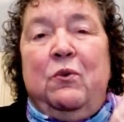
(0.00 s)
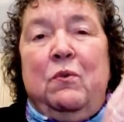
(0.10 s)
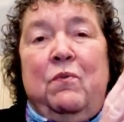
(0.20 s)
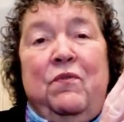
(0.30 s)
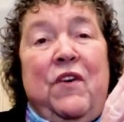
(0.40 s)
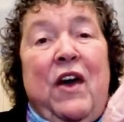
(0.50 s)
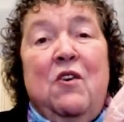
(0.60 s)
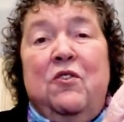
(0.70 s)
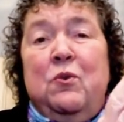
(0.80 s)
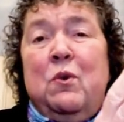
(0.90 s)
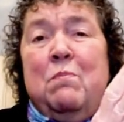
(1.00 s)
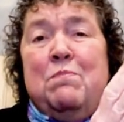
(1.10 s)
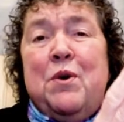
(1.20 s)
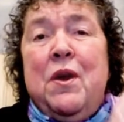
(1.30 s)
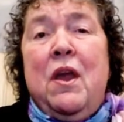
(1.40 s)
the fires that were
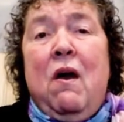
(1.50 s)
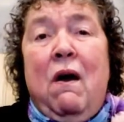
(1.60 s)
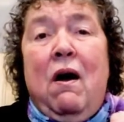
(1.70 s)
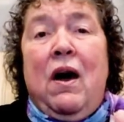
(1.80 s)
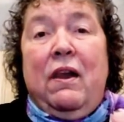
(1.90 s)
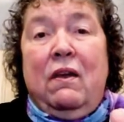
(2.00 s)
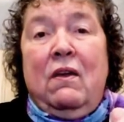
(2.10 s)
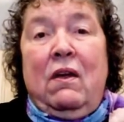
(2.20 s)
burning hot,